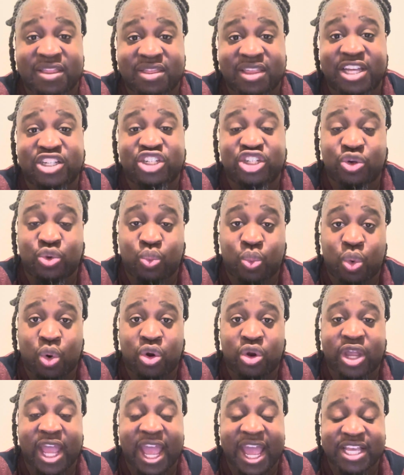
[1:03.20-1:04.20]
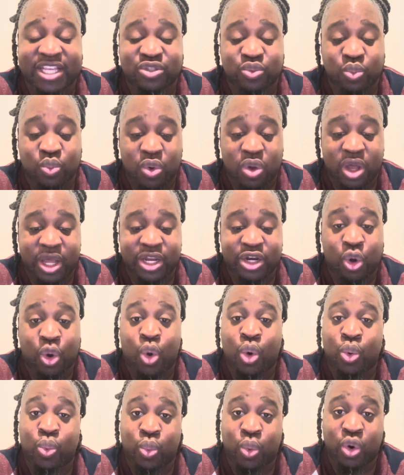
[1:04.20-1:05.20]
they should work as one
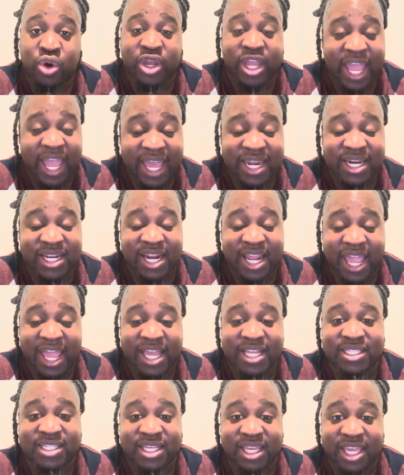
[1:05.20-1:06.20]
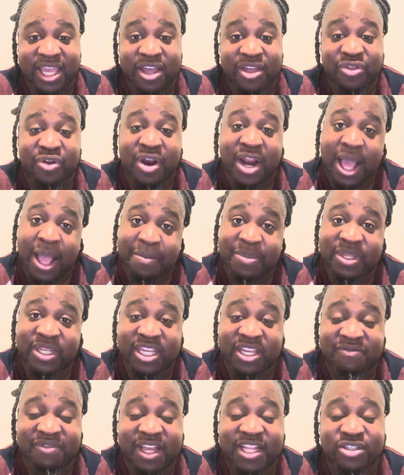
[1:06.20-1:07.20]
or work hand in hand together, and I
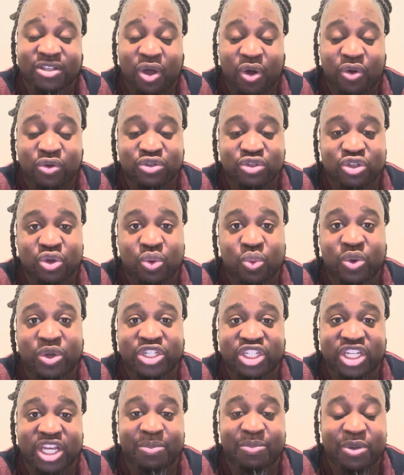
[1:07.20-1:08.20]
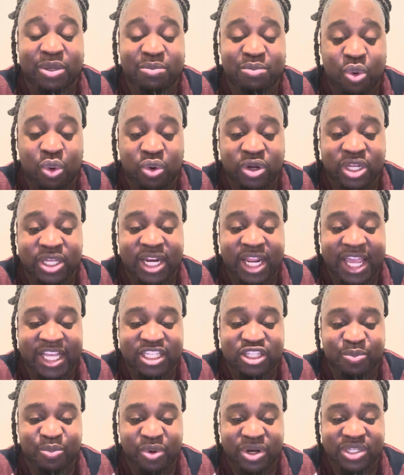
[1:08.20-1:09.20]
believe that's also what J.P. Moreland
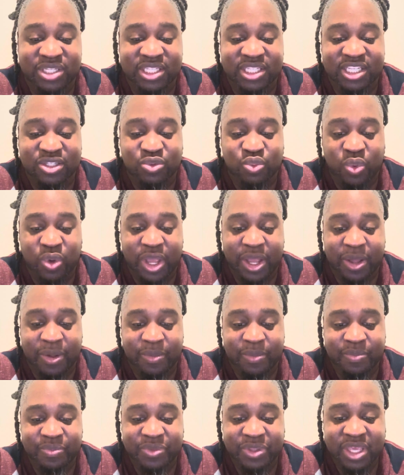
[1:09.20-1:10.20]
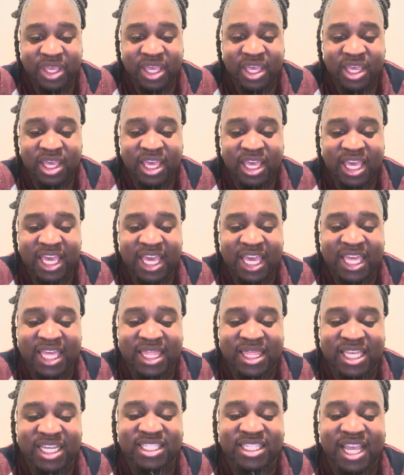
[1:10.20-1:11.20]
expresses as well.
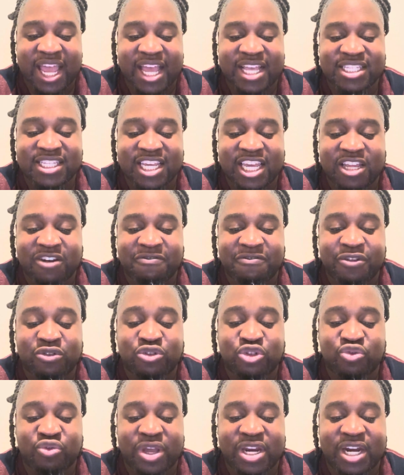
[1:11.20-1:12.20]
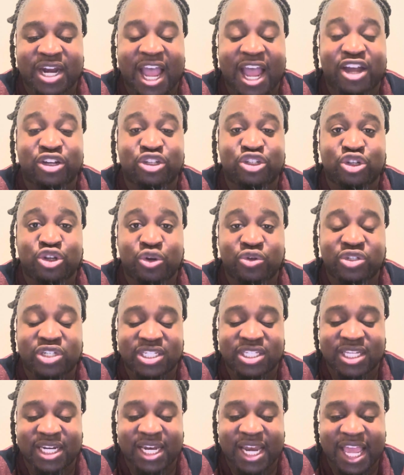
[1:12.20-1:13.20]
This has infiltrated our
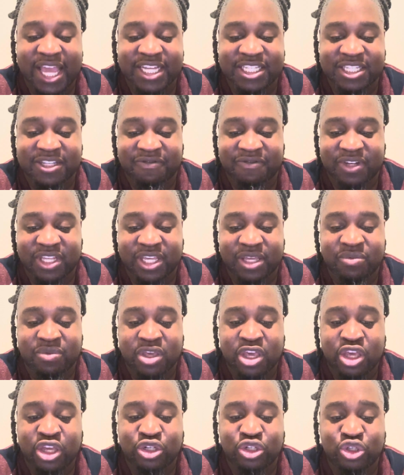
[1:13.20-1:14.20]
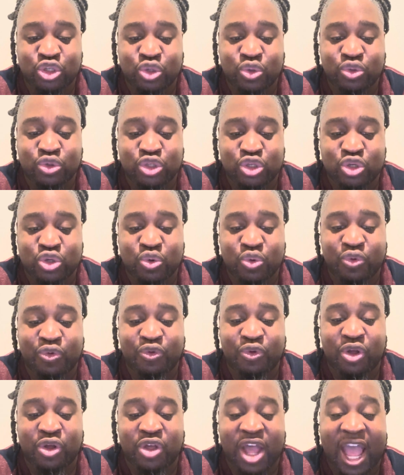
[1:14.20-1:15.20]
churches negatively due to
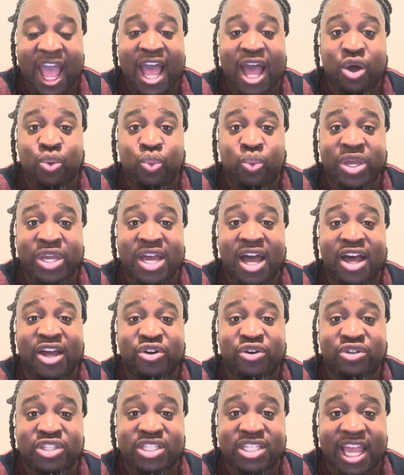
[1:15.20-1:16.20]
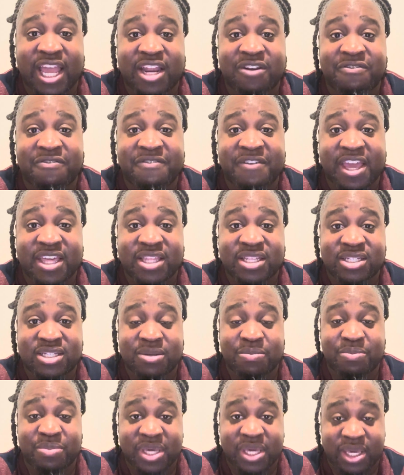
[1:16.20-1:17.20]
how we understand faith to
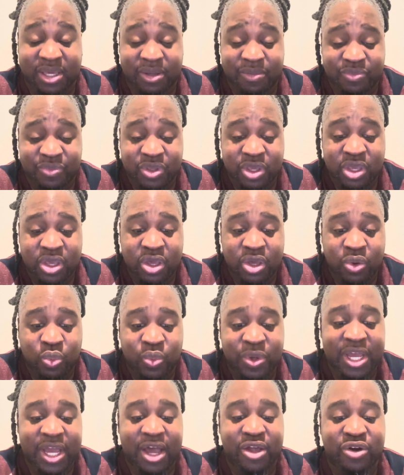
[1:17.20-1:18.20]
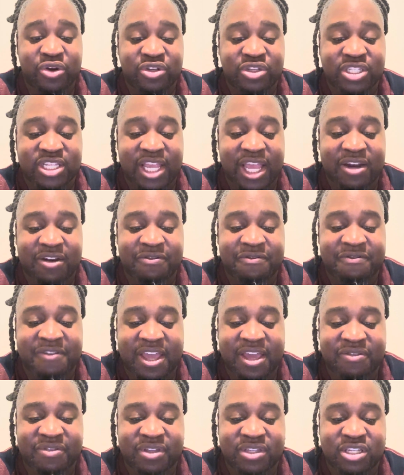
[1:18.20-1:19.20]
be. We understand
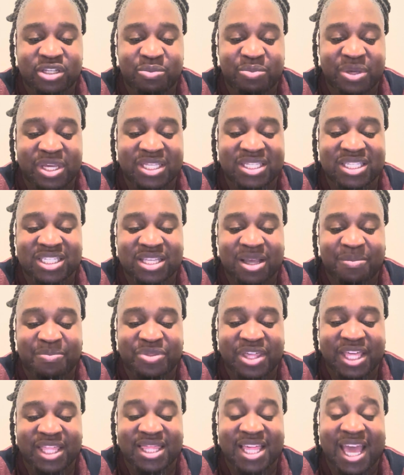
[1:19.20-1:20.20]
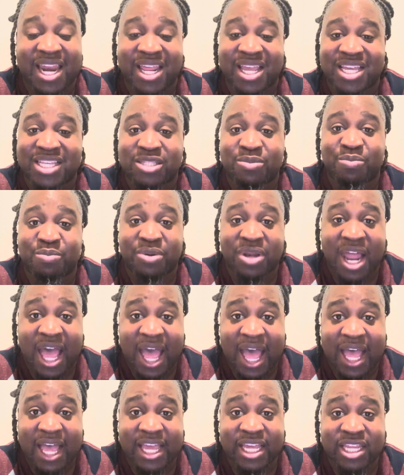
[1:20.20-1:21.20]
faith to be something that is
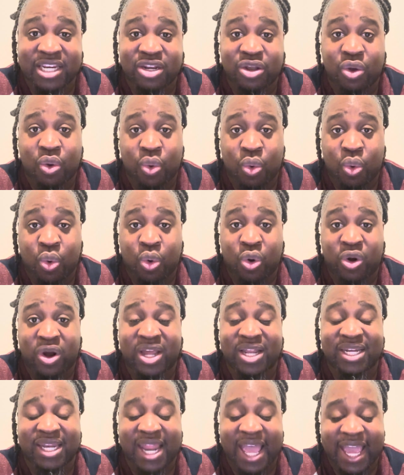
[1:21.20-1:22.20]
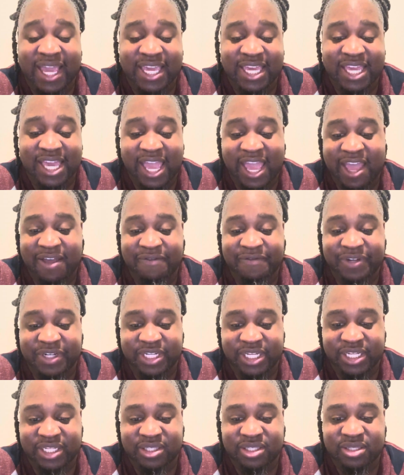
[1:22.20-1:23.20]
blind or lacking
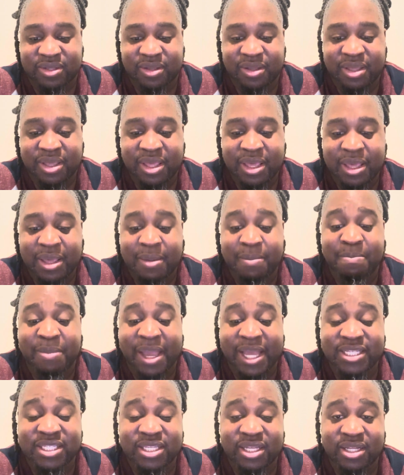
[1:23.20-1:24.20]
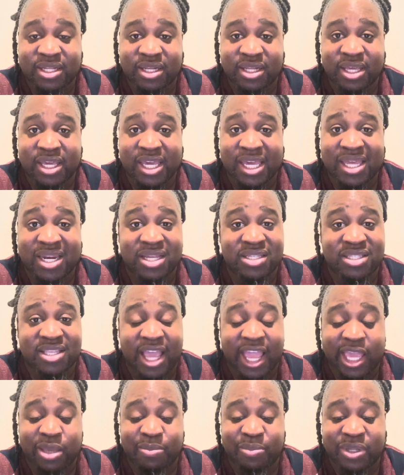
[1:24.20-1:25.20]
evidence. Basically, it is
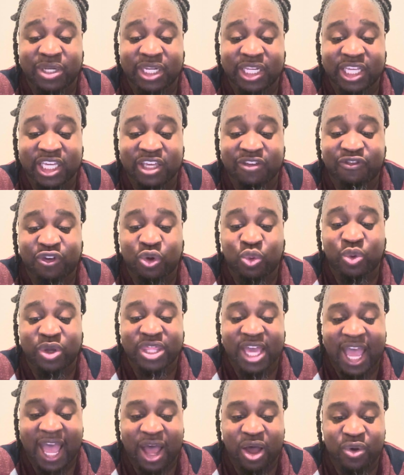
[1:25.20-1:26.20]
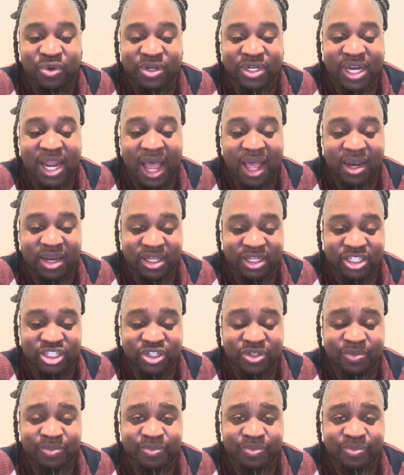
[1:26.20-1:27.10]
a belief without knowledge.